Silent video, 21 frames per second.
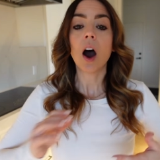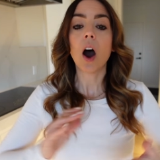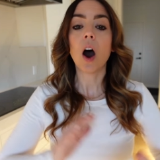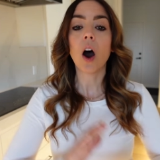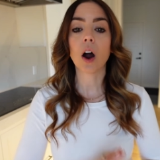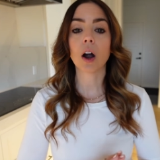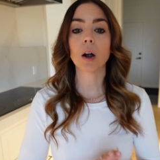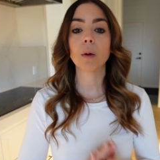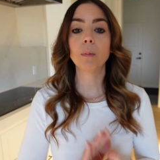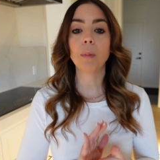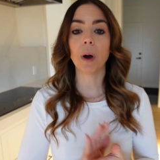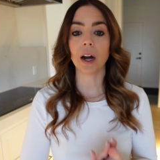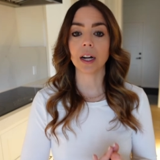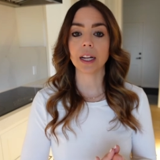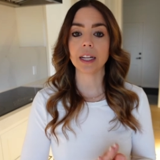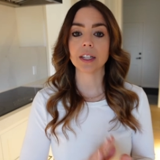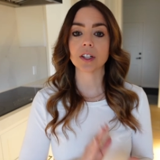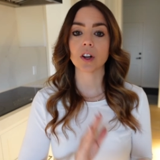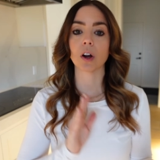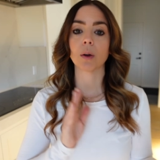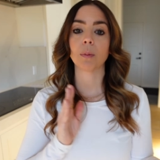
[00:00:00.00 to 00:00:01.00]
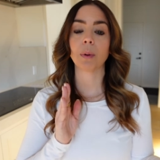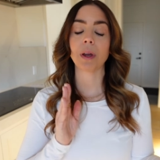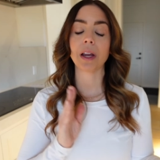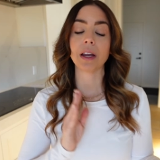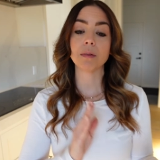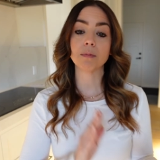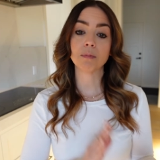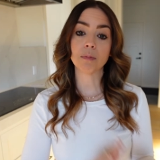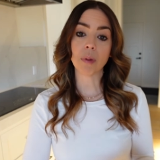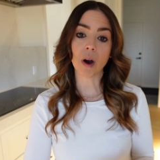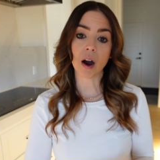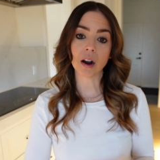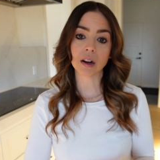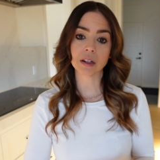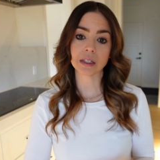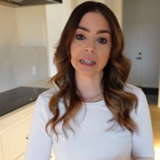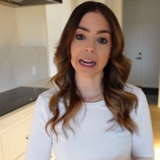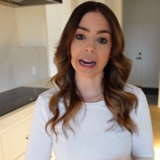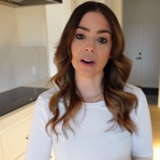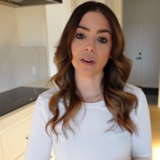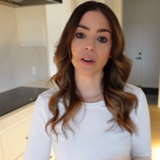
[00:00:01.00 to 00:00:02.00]
Our bodies are being
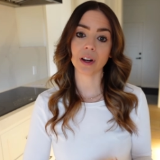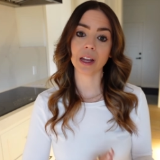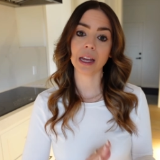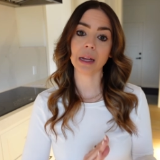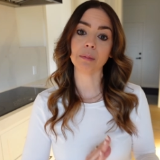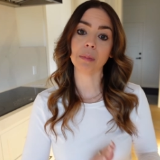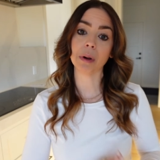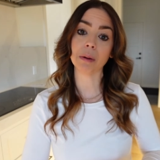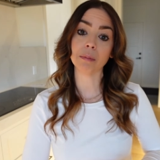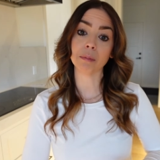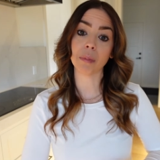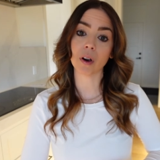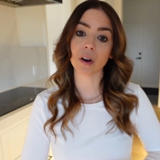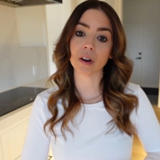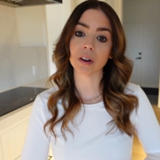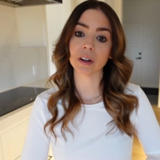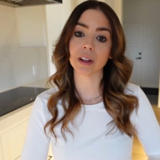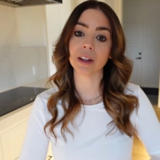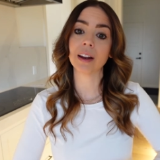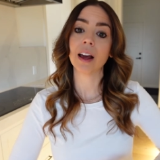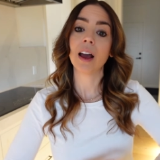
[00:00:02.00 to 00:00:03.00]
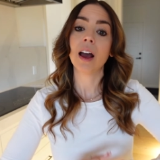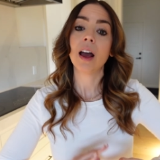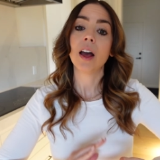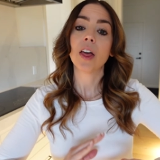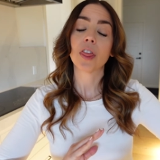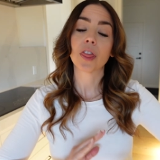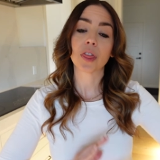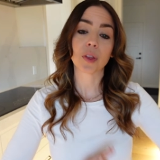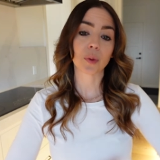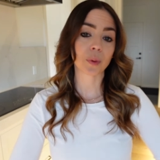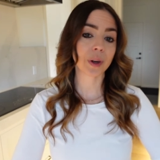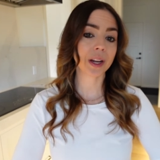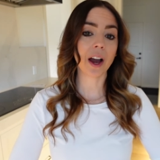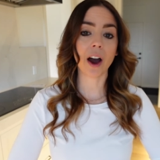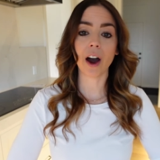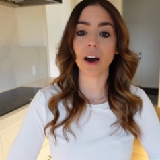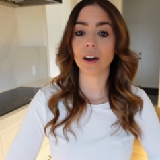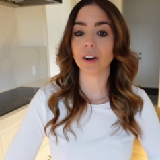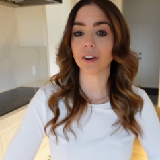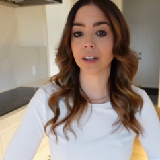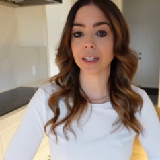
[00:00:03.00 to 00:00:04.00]
bogged down and bombarded
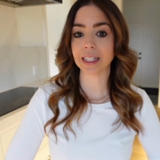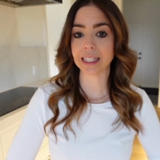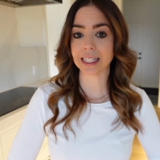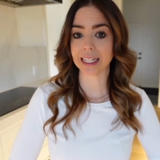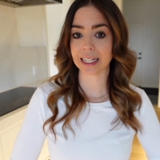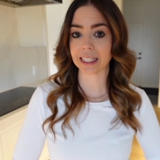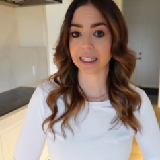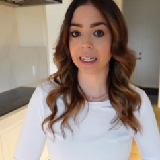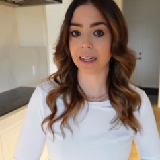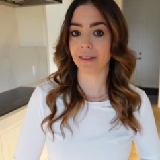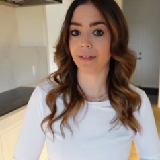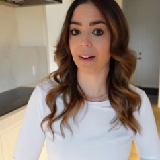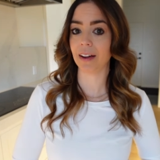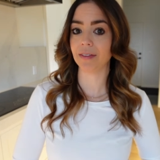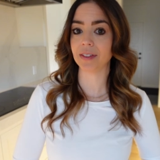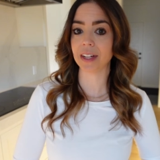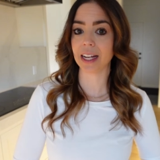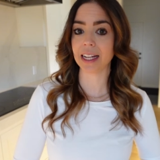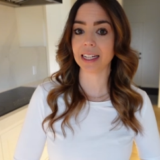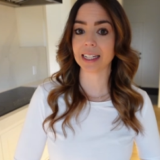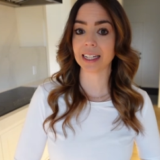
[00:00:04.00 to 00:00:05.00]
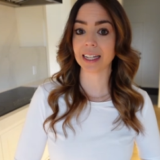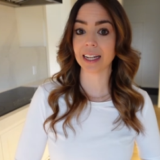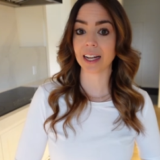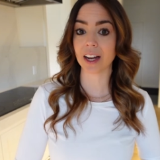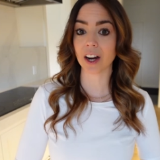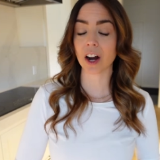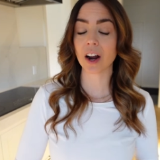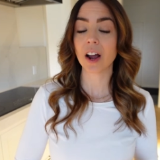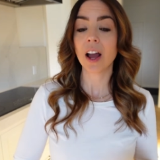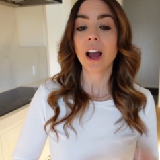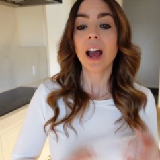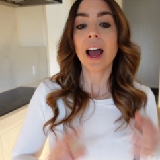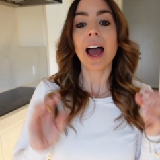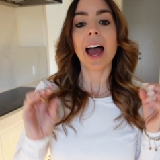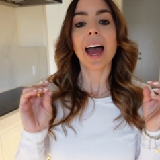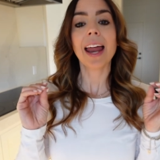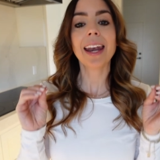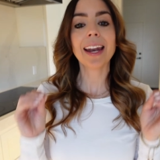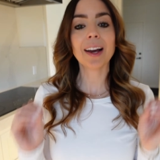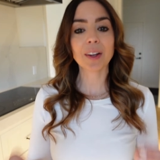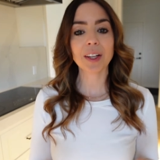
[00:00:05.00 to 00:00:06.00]
365 days a year.
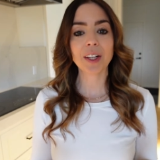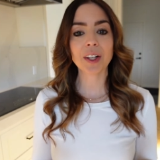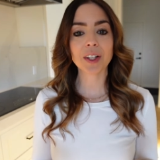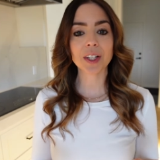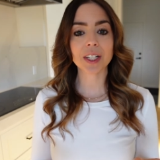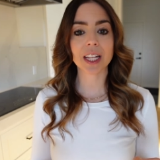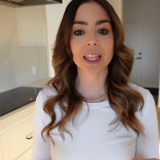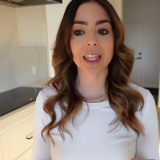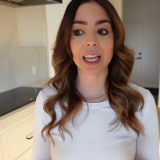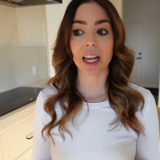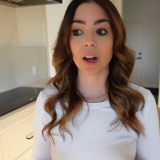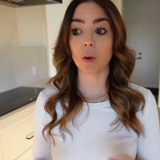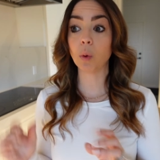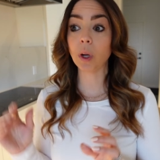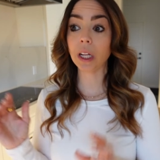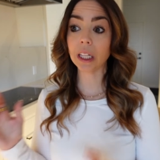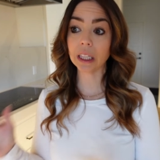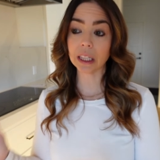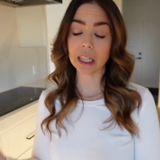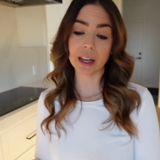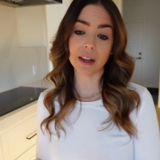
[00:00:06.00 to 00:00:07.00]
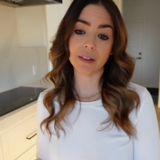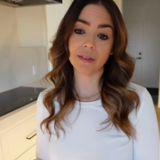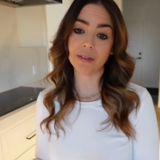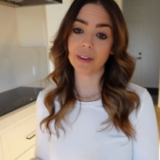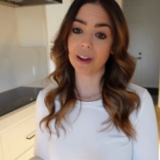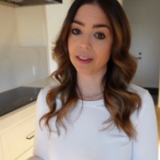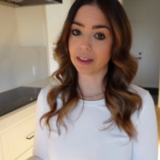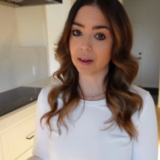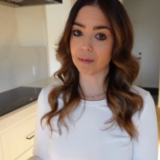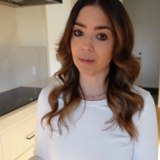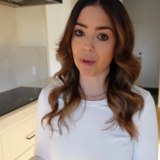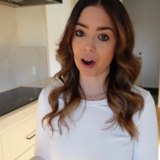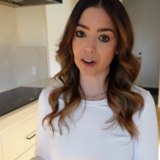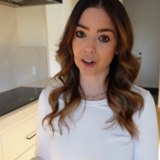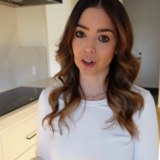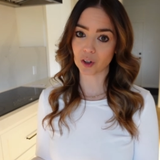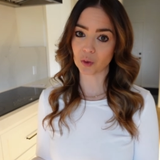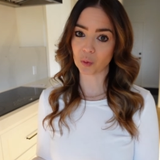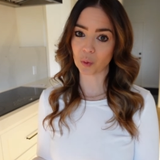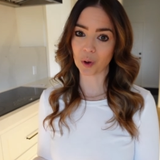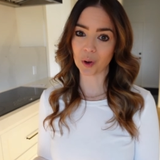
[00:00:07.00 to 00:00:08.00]
And now here's the thing, we live in the
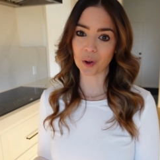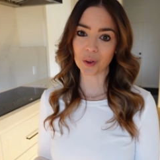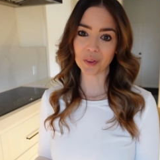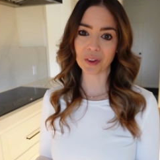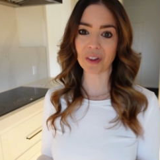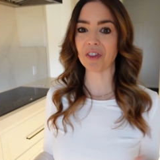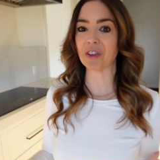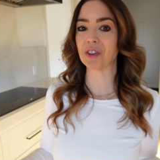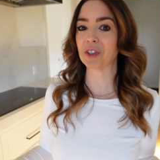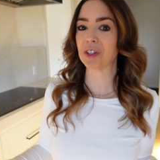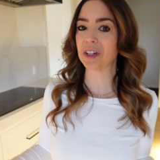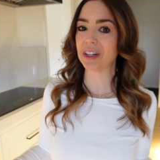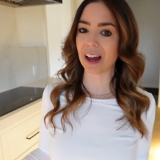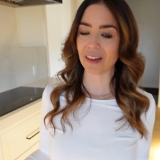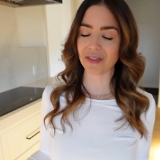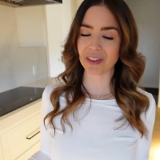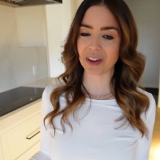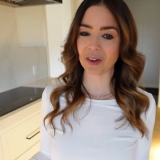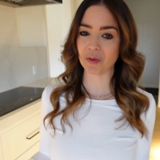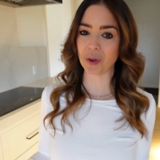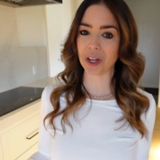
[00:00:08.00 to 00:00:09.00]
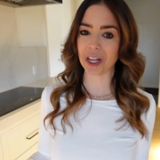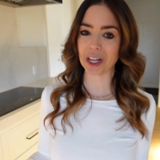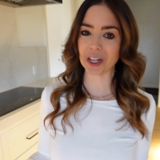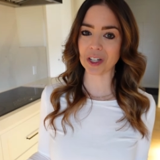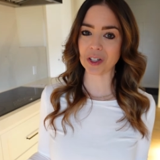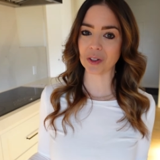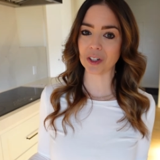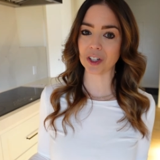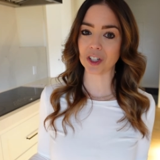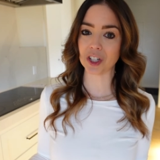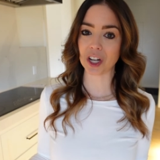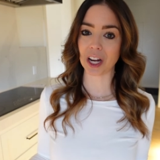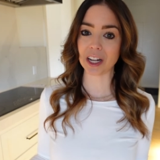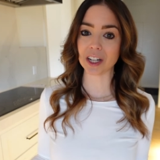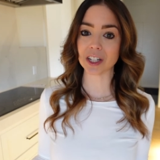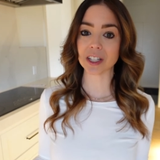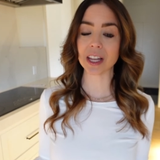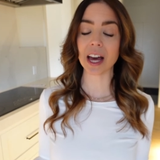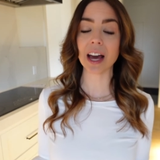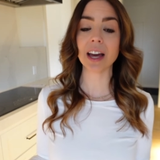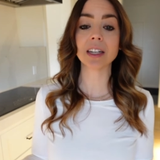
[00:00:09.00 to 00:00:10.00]
modern world and there's nothing we can do to
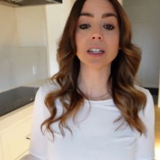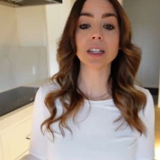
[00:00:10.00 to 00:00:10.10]
change that.